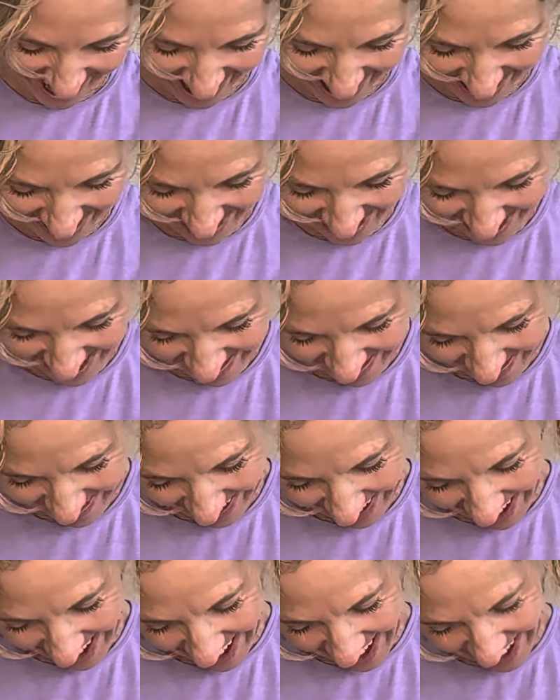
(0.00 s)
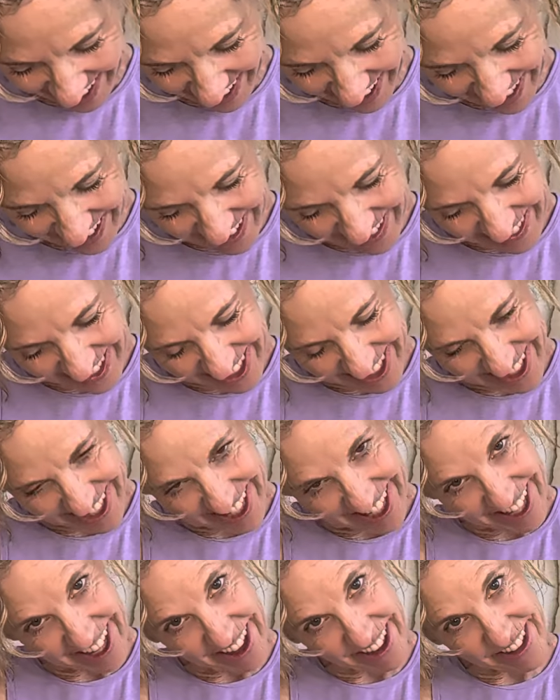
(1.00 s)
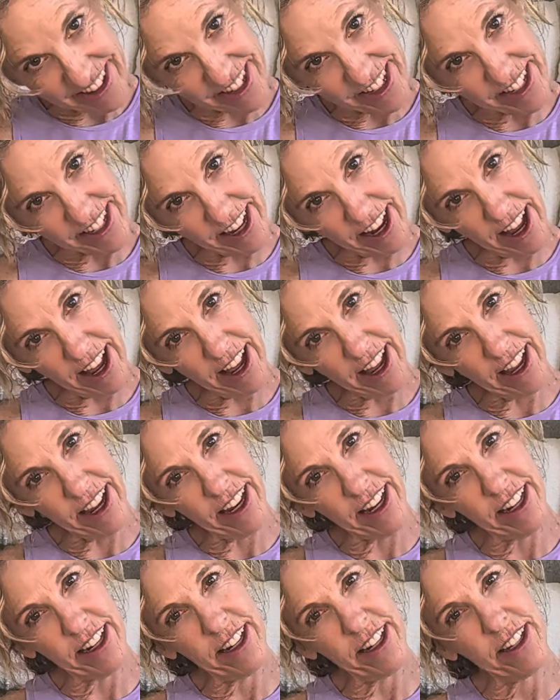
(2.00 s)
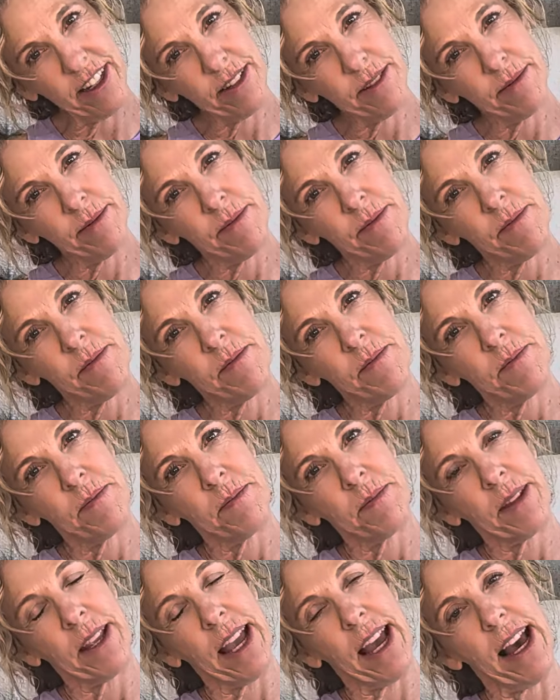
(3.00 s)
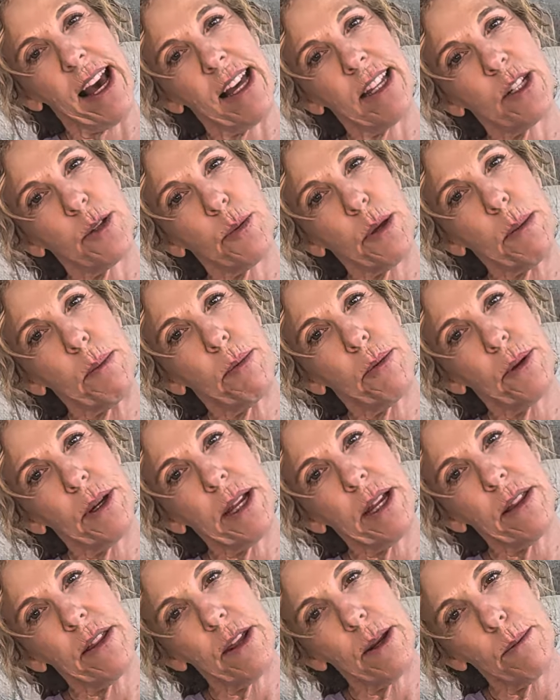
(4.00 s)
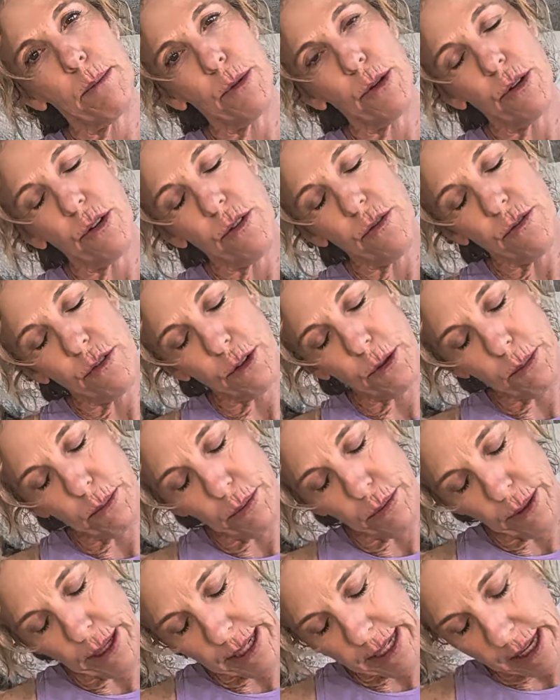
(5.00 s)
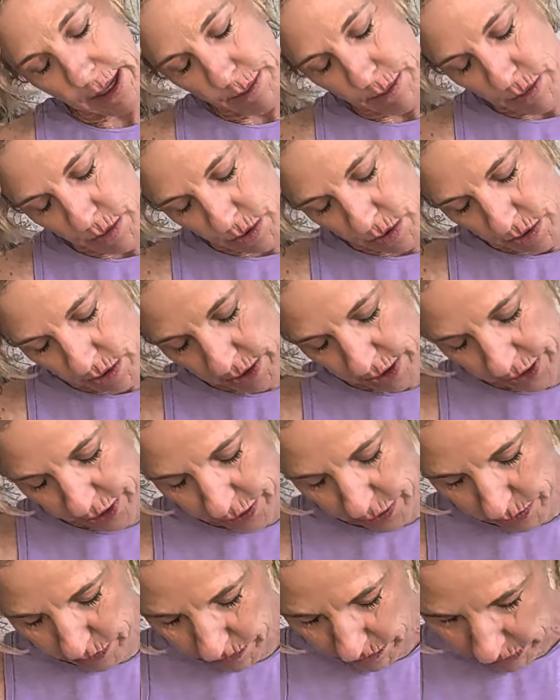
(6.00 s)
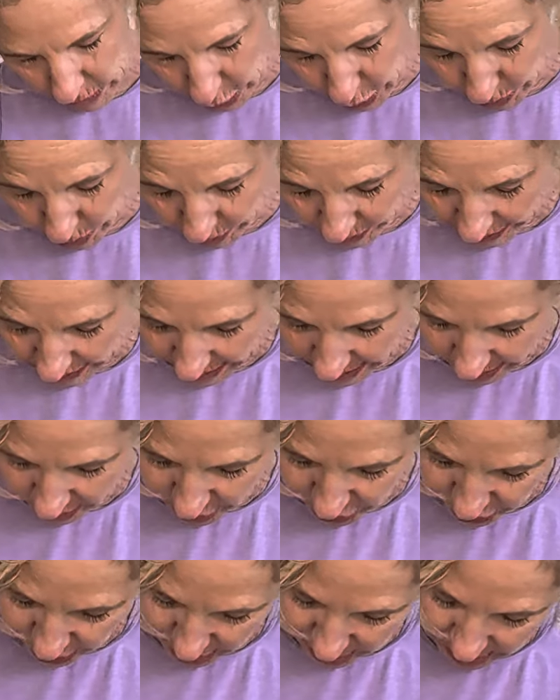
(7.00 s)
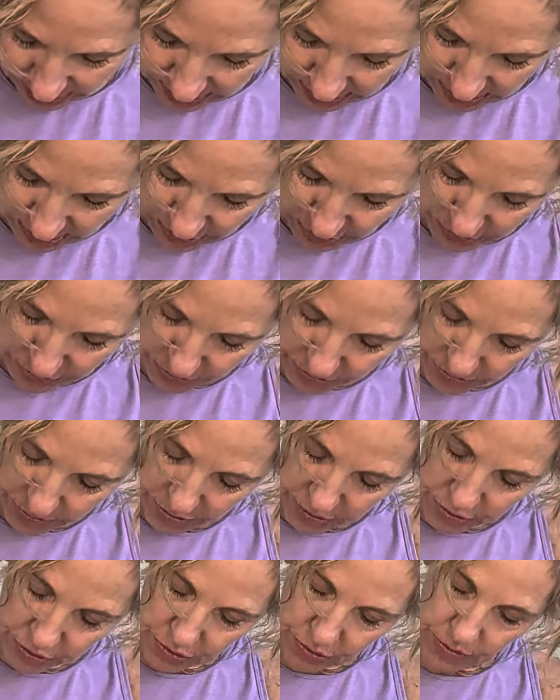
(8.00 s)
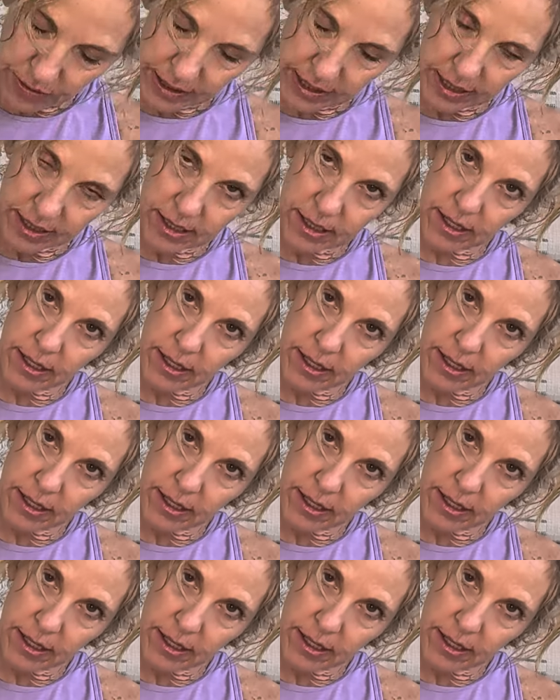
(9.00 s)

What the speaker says: And then back over to the other side. As we breathe and move, we're bringing more lubrication into the joints.